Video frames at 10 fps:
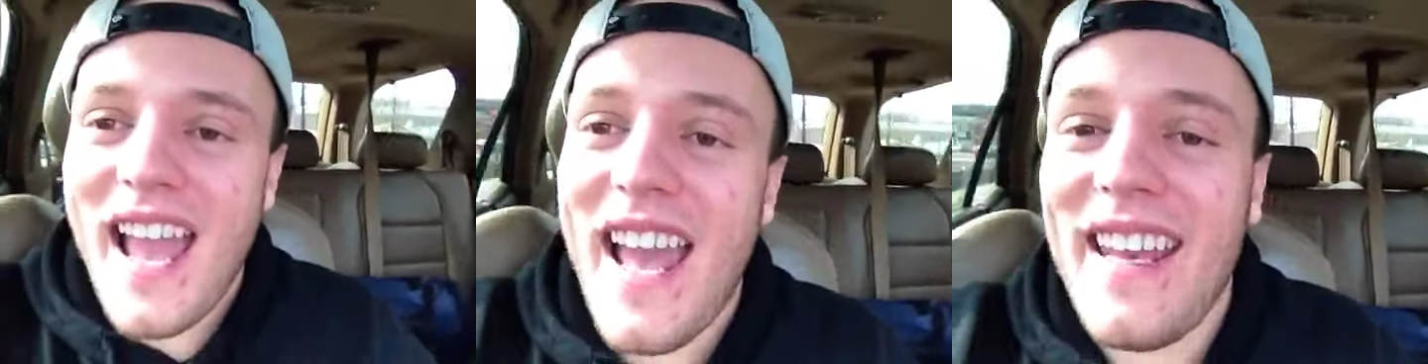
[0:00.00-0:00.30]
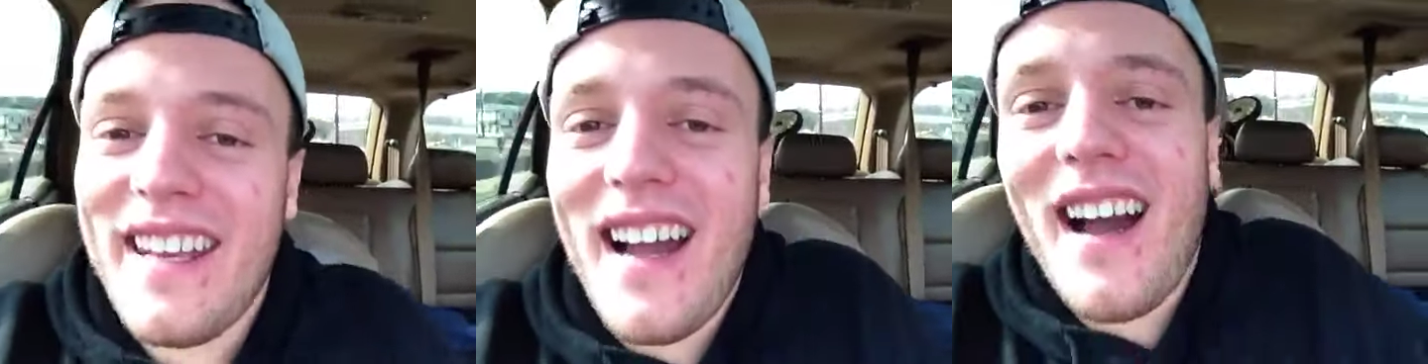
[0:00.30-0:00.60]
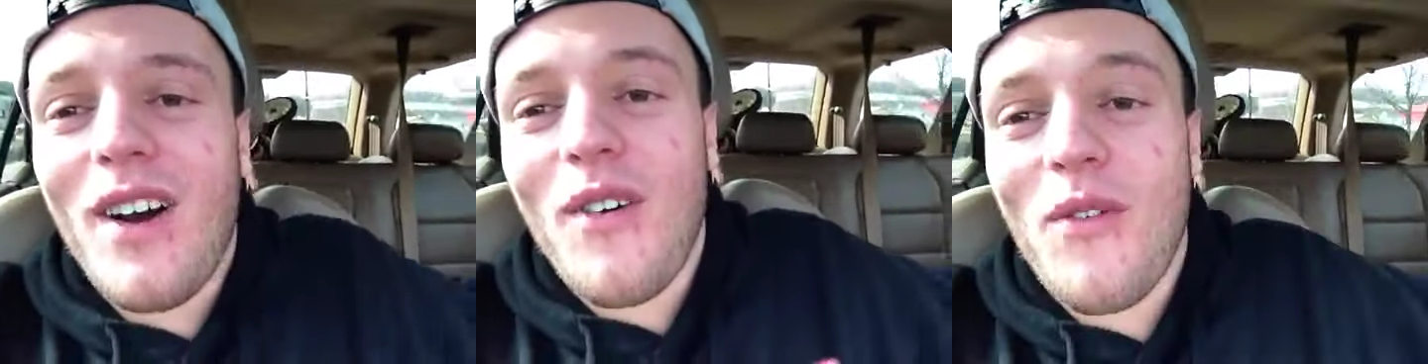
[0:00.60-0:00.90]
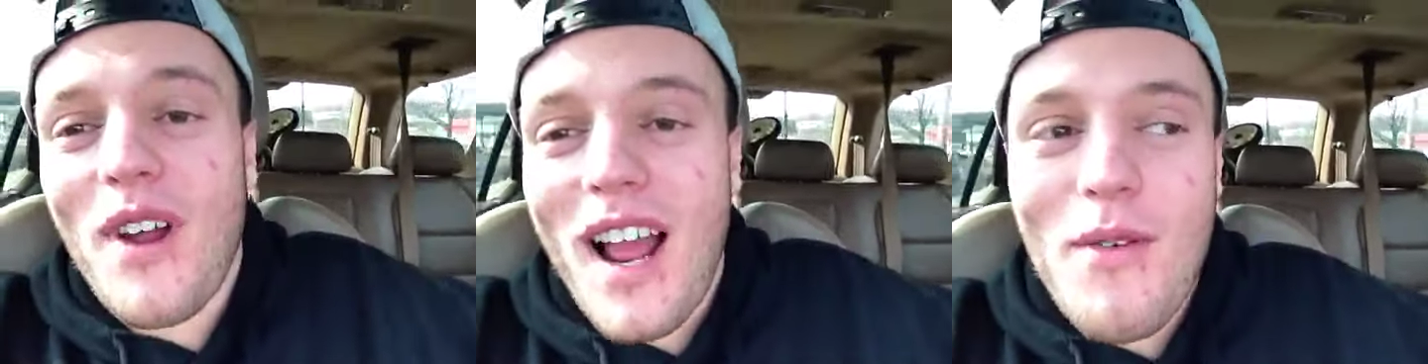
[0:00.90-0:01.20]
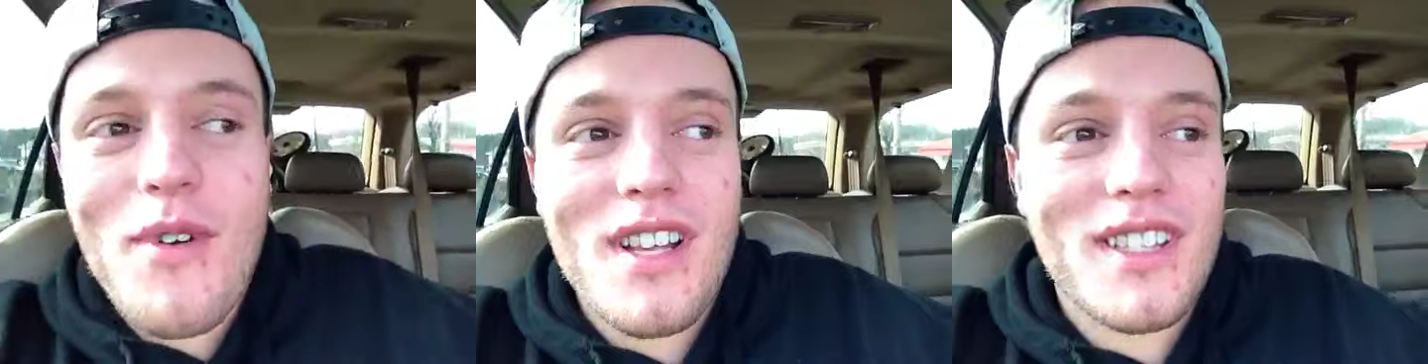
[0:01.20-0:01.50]
And what I
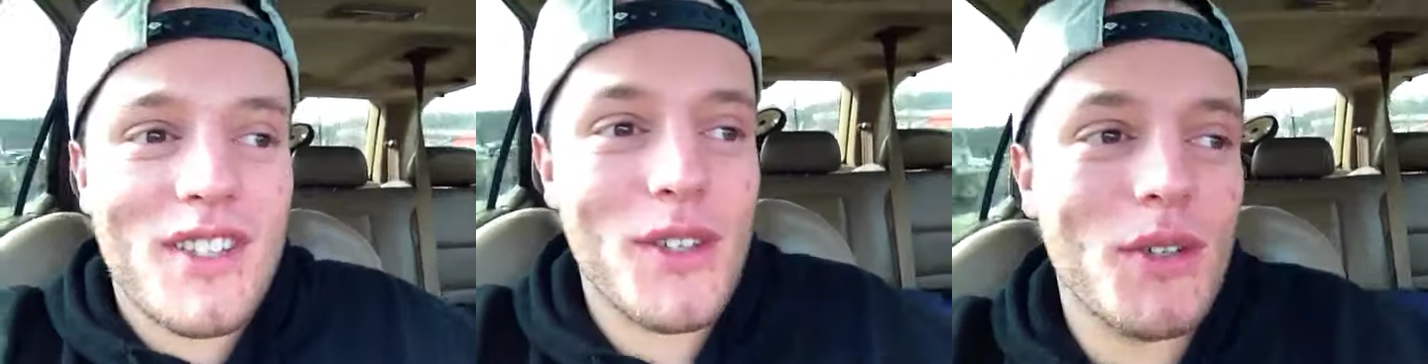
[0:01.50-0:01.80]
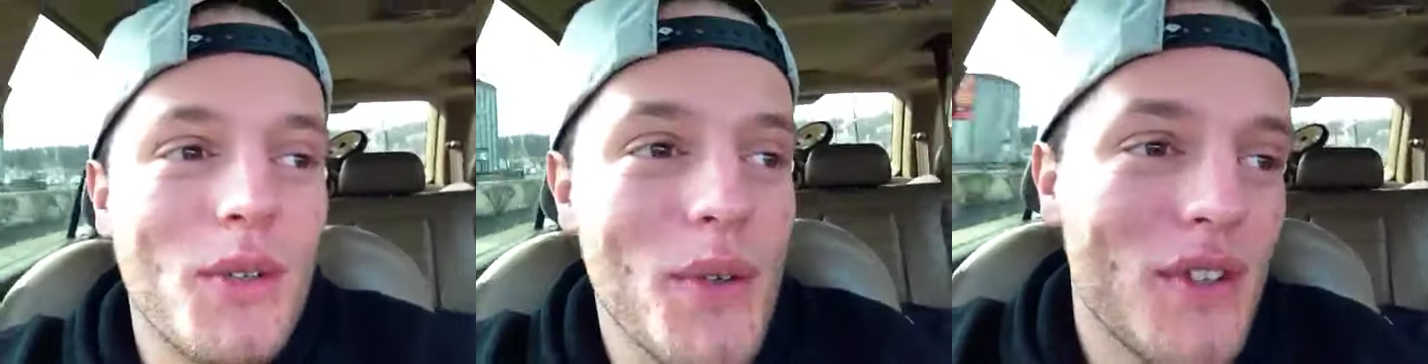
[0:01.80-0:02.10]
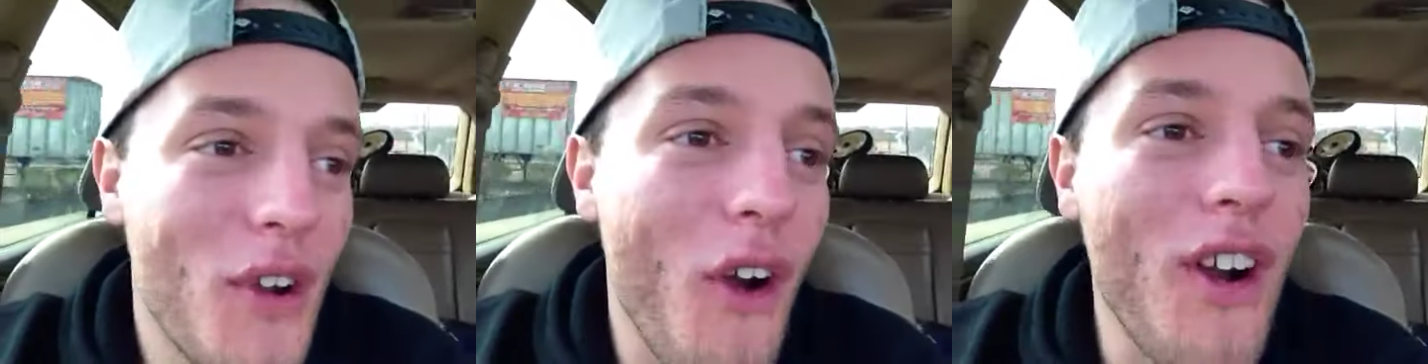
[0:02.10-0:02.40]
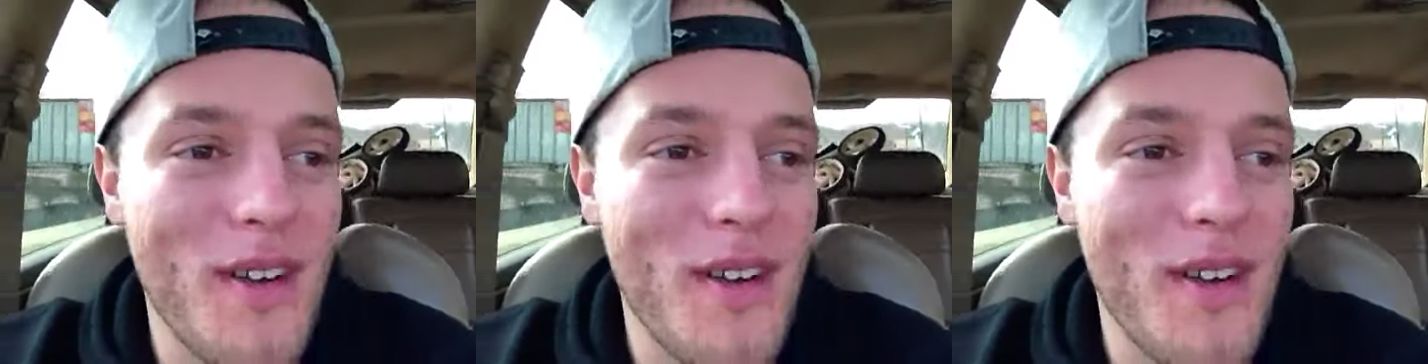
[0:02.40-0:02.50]
want to talk